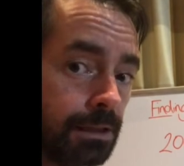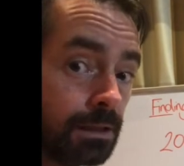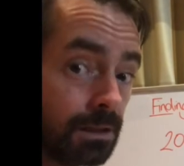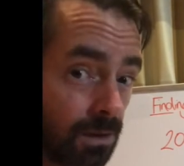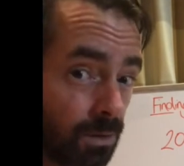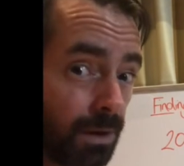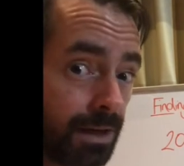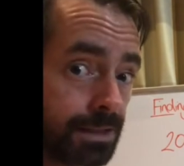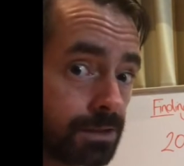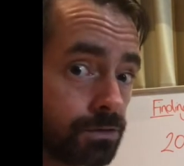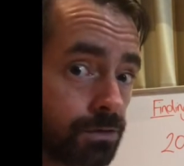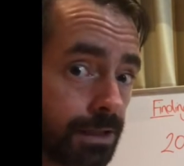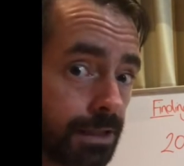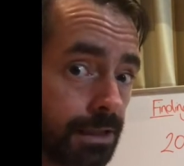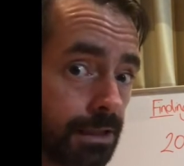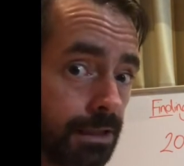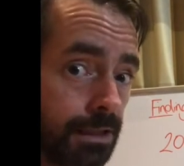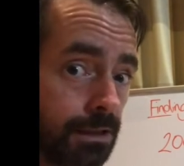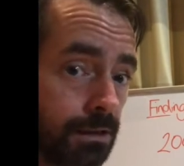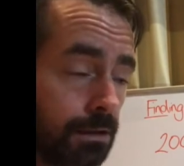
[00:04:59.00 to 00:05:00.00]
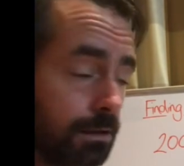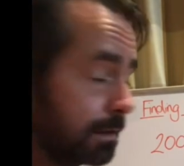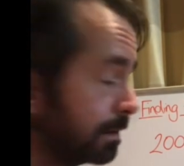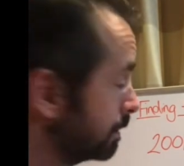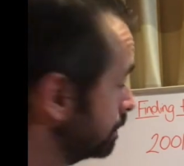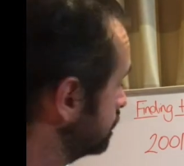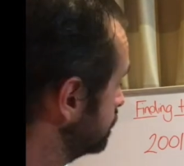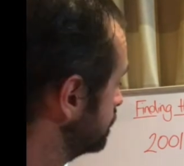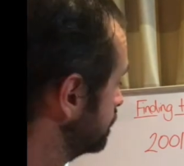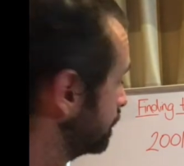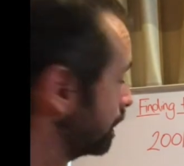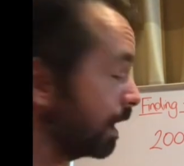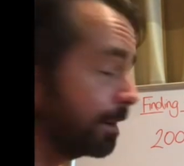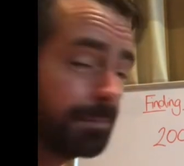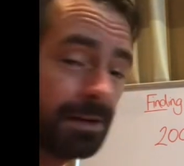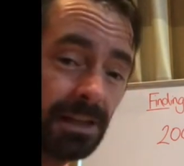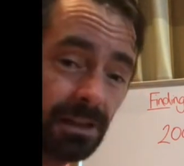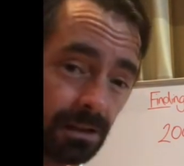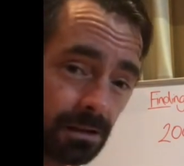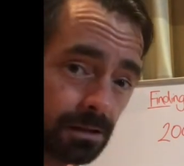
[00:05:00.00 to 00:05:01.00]
quite tricky. I
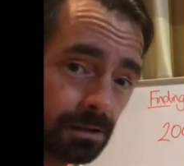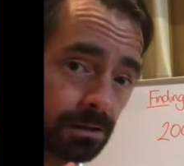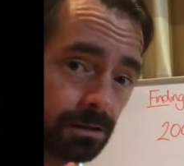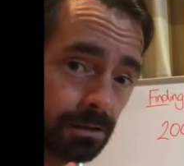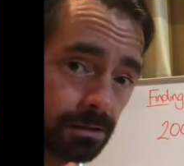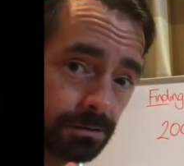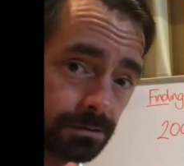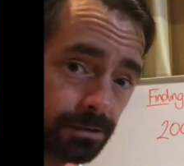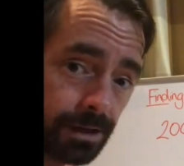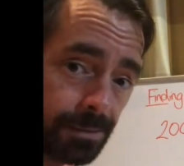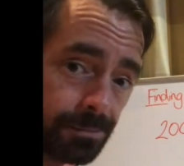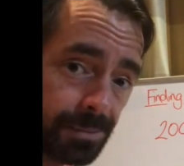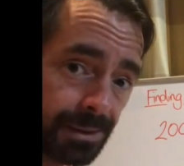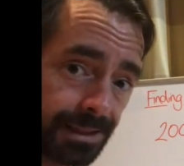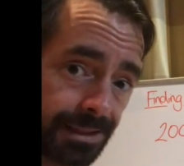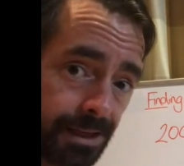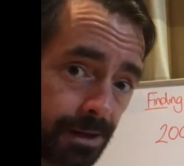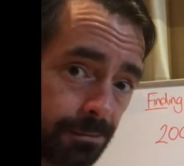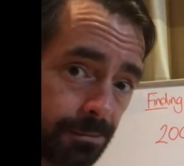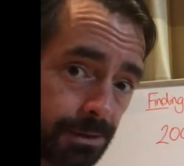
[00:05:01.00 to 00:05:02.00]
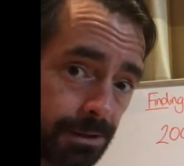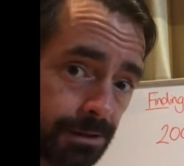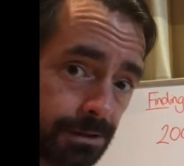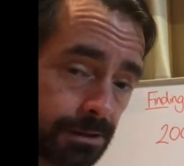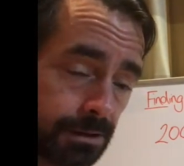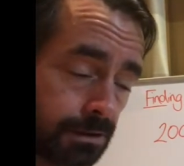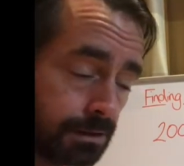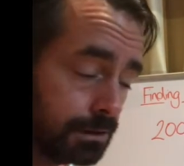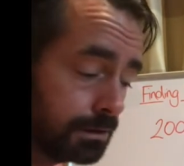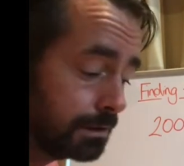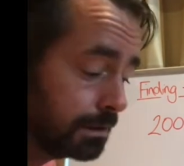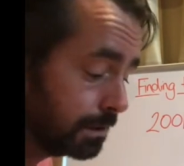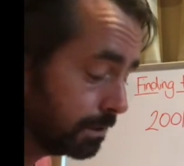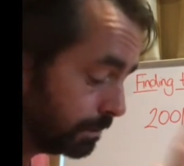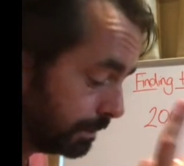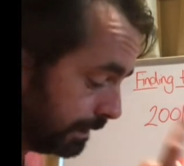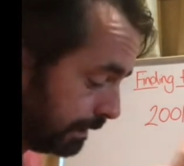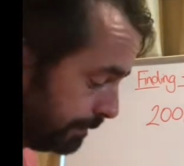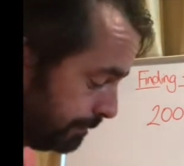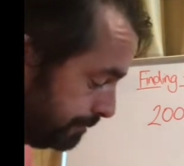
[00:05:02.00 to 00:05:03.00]
mean, look at those great big numbers.
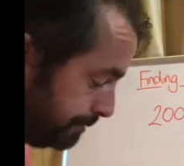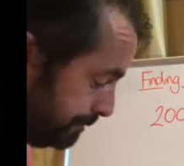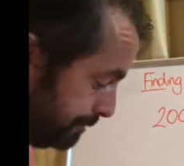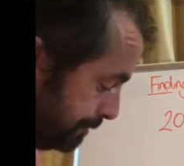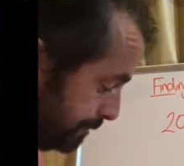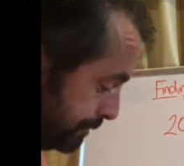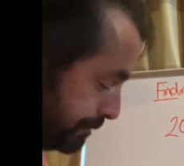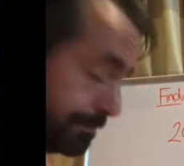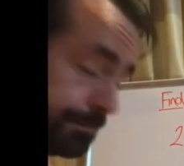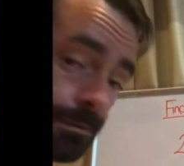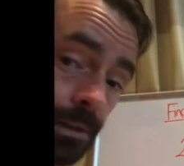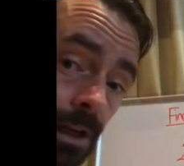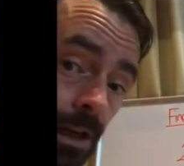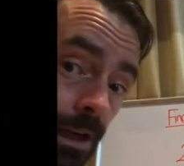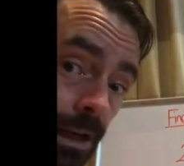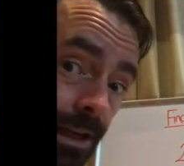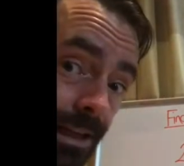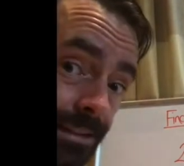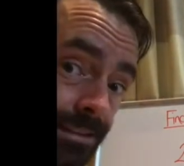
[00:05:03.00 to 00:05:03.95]
Well, let's